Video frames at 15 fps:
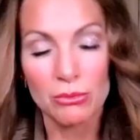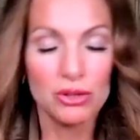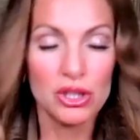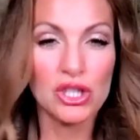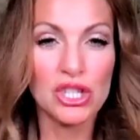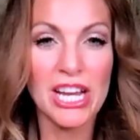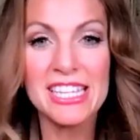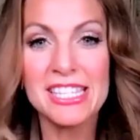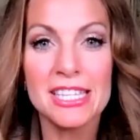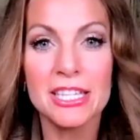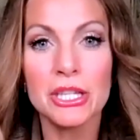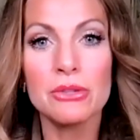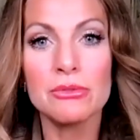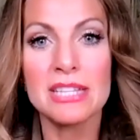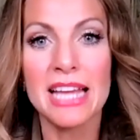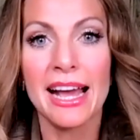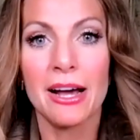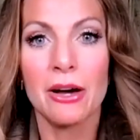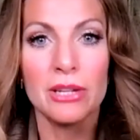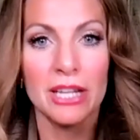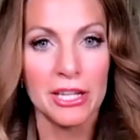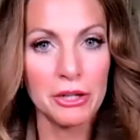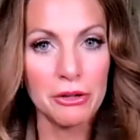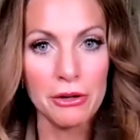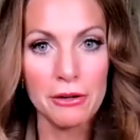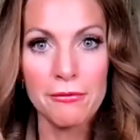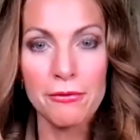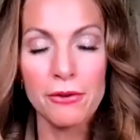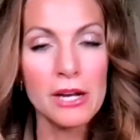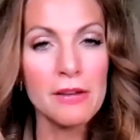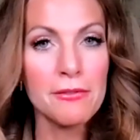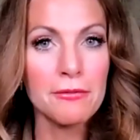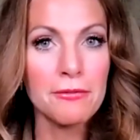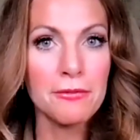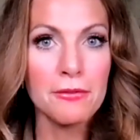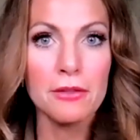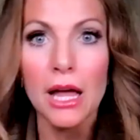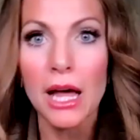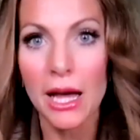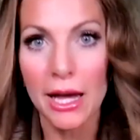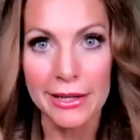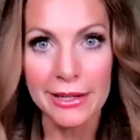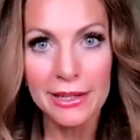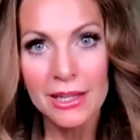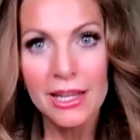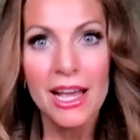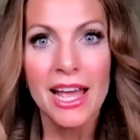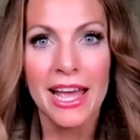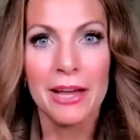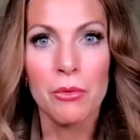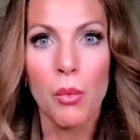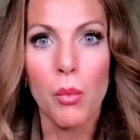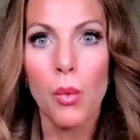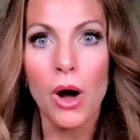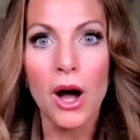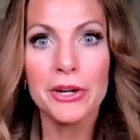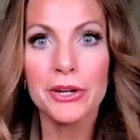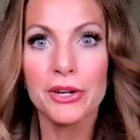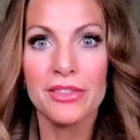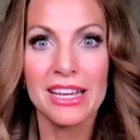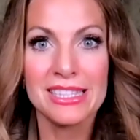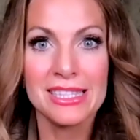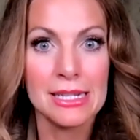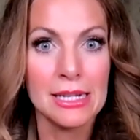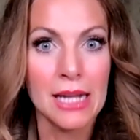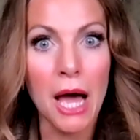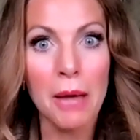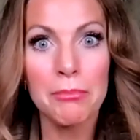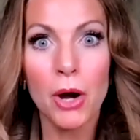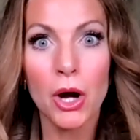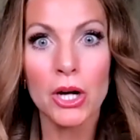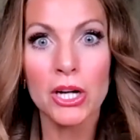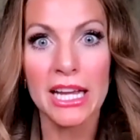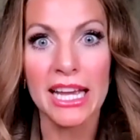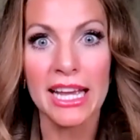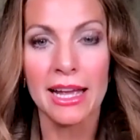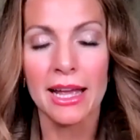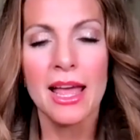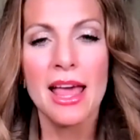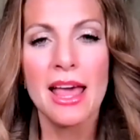chasing you down and you're in front of a flood and water that's not parting,